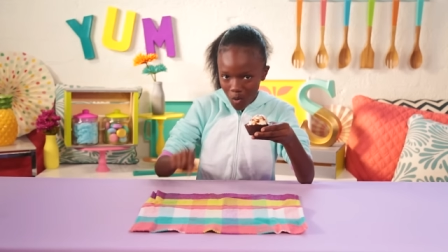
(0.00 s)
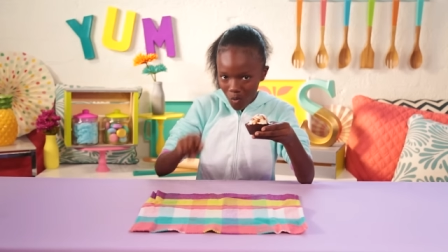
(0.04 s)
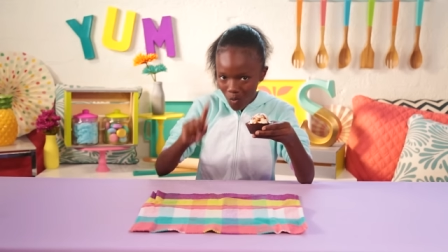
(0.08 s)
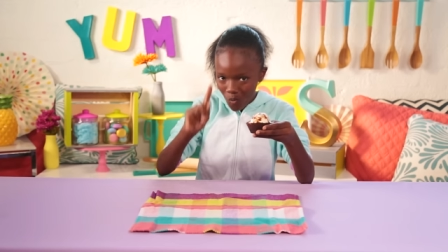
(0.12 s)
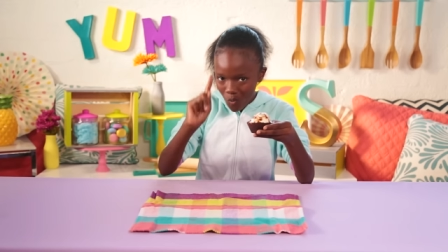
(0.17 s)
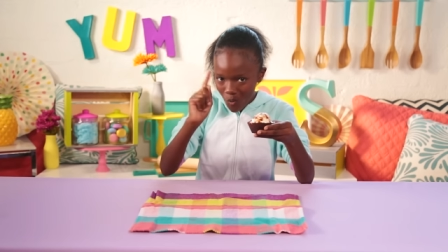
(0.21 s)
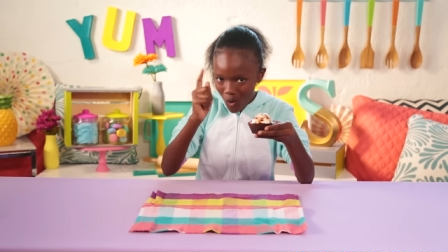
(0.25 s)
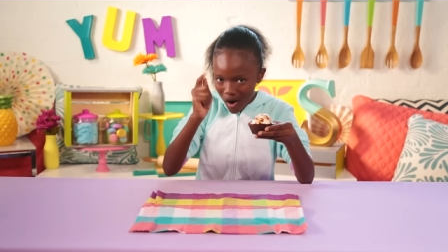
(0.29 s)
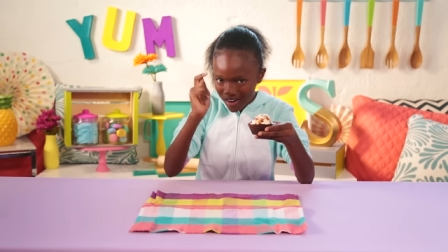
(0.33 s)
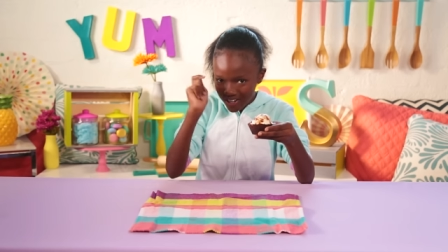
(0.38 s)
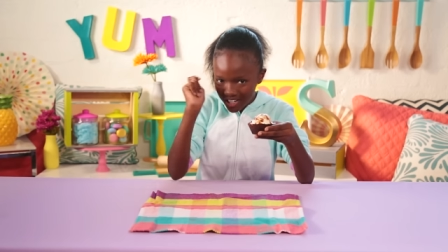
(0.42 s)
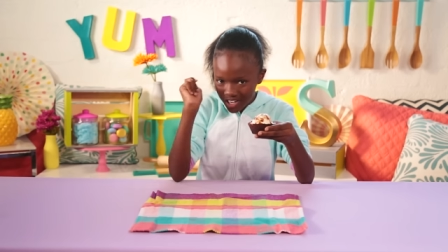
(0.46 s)

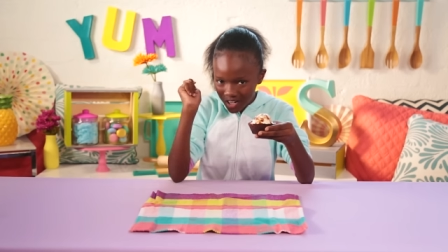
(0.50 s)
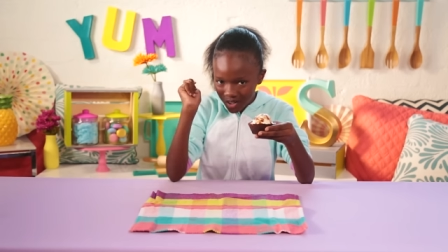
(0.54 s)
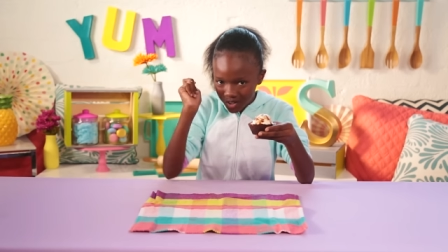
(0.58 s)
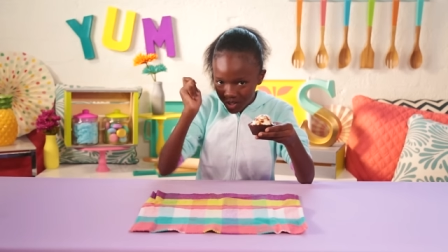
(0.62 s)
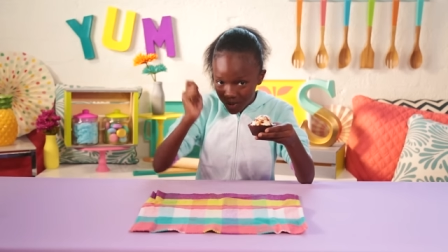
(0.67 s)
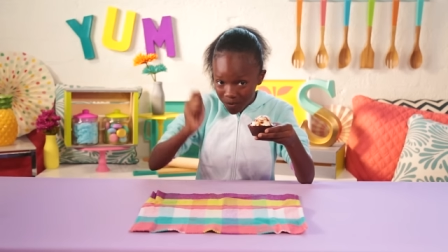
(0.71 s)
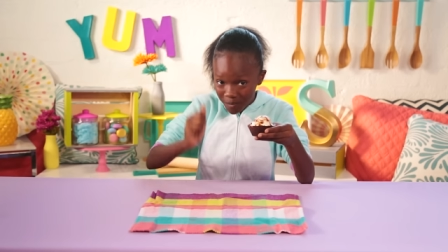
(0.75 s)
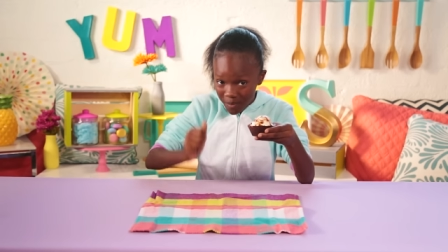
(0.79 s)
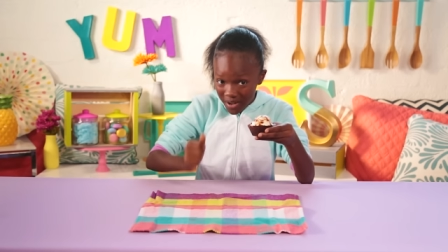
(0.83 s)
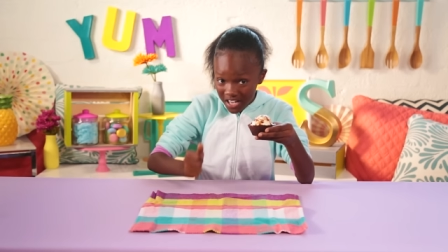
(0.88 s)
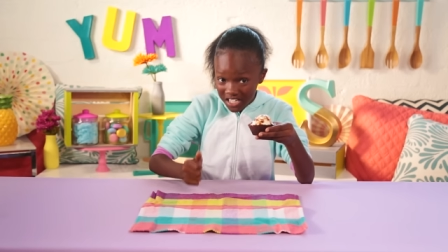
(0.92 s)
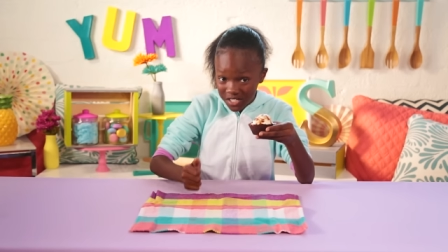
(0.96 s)
Want to know
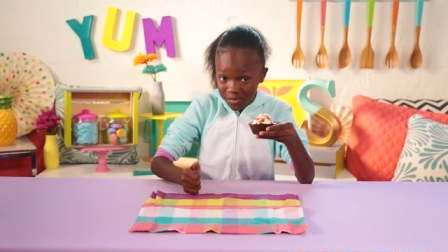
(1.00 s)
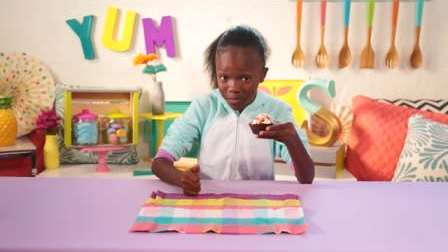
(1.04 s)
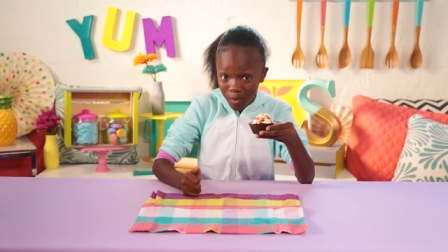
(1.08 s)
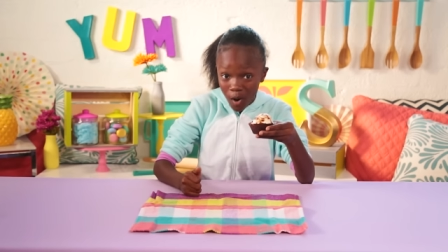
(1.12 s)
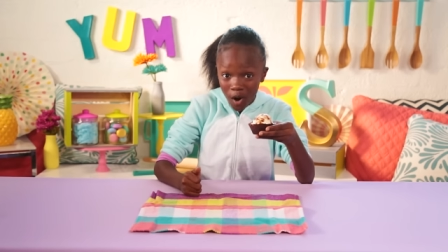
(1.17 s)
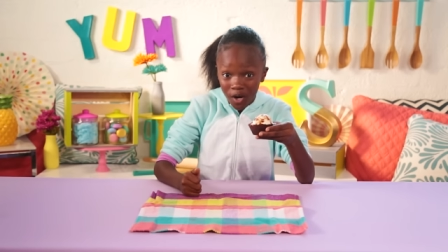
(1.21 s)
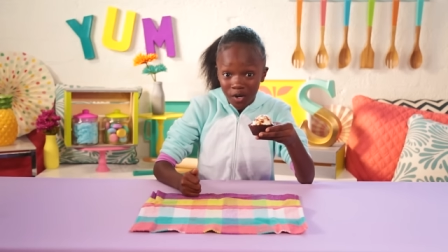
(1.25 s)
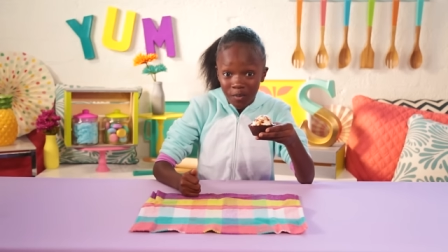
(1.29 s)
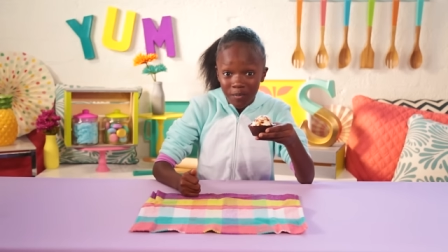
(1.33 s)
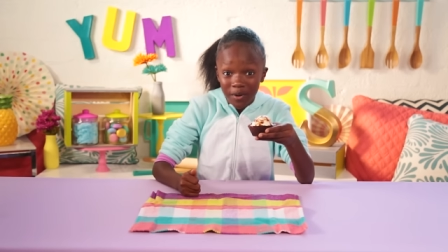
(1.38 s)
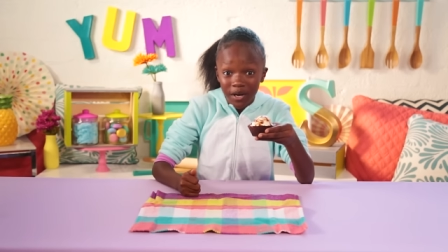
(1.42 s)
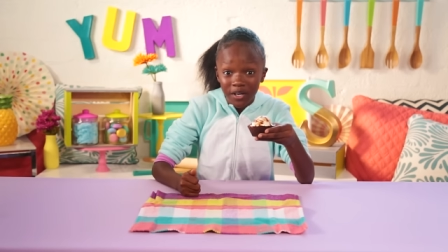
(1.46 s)
the best
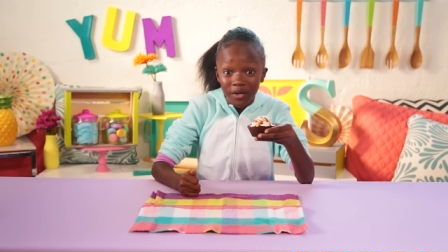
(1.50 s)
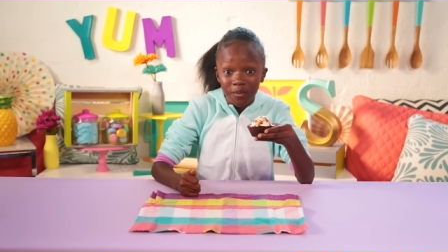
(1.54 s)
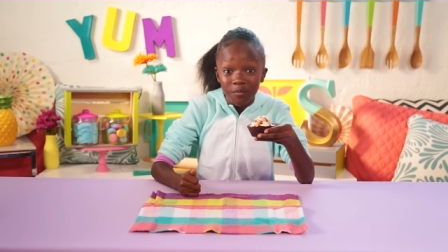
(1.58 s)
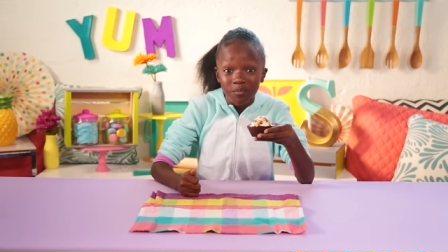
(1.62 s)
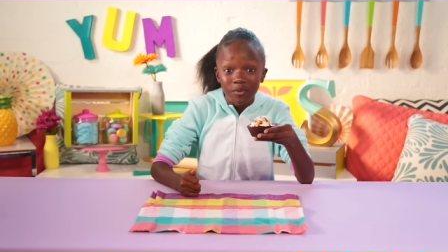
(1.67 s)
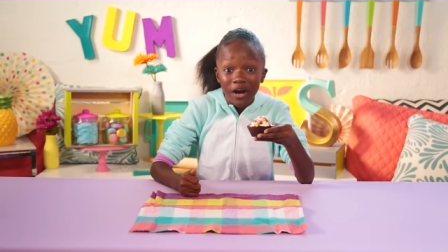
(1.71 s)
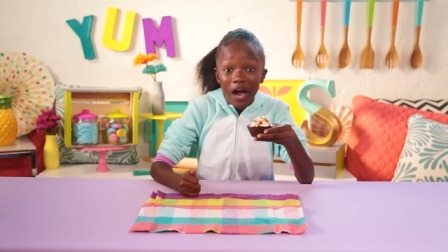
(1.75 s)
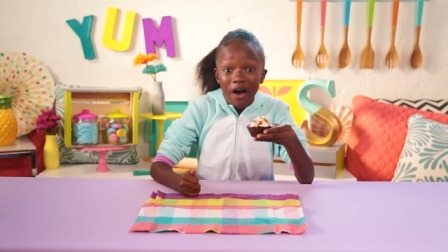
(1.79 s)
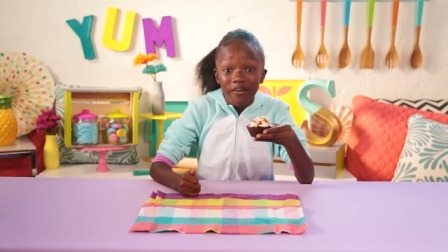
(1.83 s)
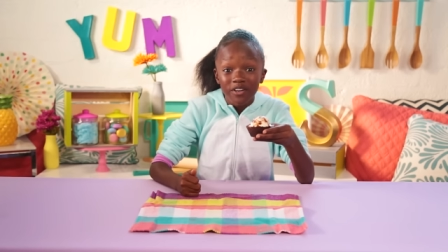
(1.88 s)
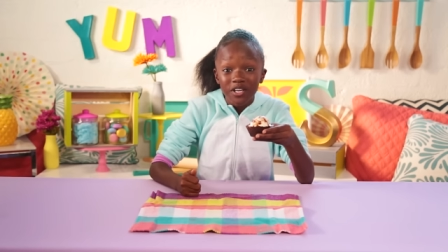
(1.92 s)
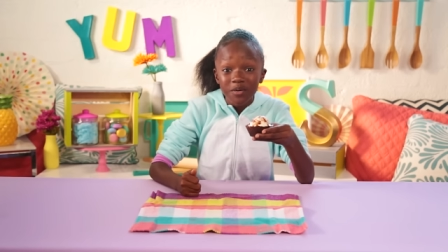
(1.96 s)
part about a
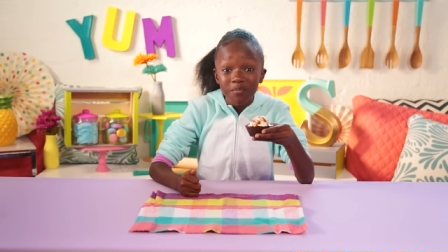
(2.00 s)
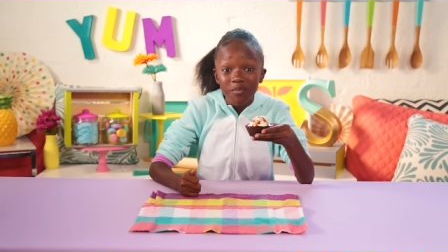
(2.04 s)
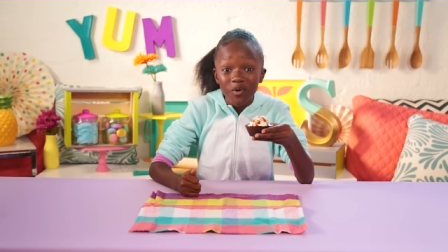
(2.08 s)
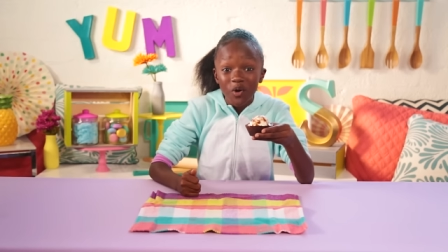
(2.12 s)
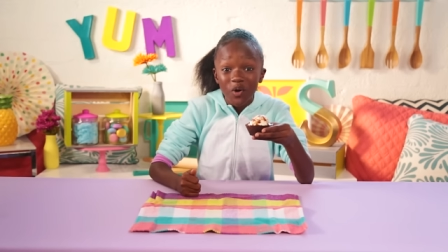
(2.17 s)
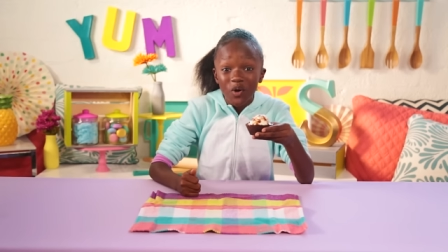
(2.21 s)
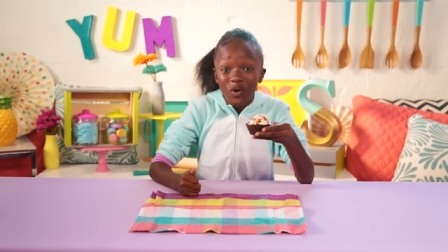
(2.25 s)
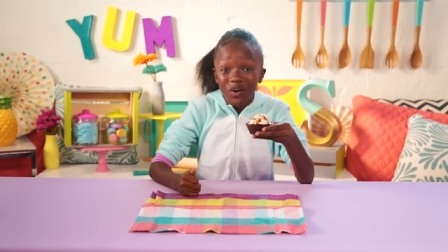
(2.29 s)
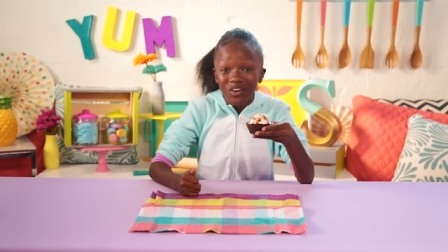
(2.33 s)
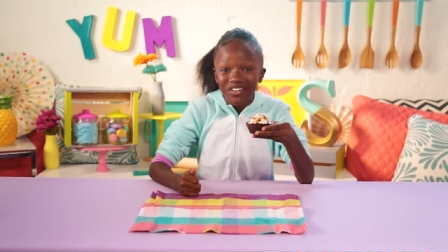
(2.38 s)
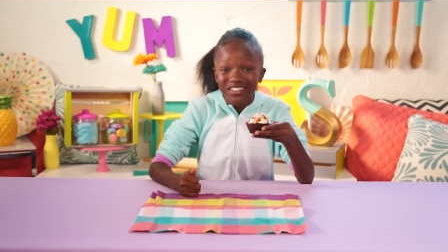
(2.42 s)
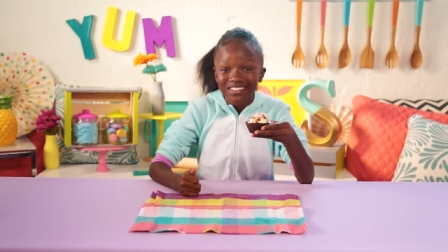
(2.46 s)
brownie
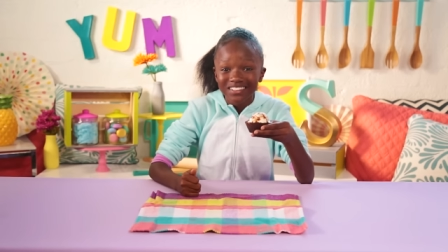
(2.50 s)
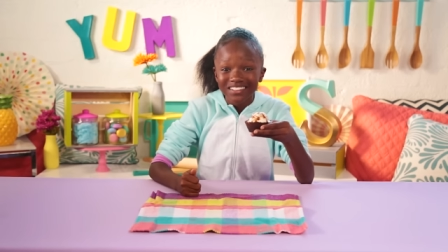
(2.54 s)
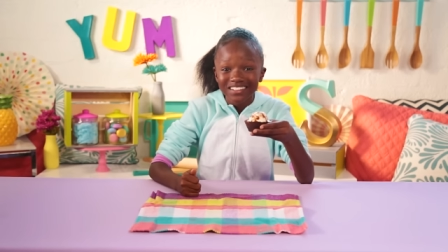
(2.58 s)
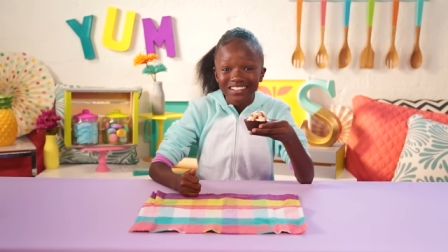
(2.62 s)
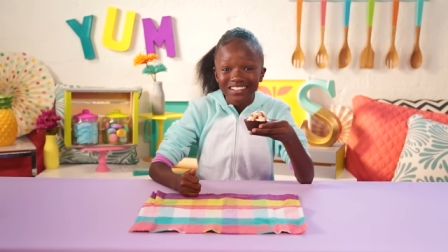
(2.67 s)
bowl?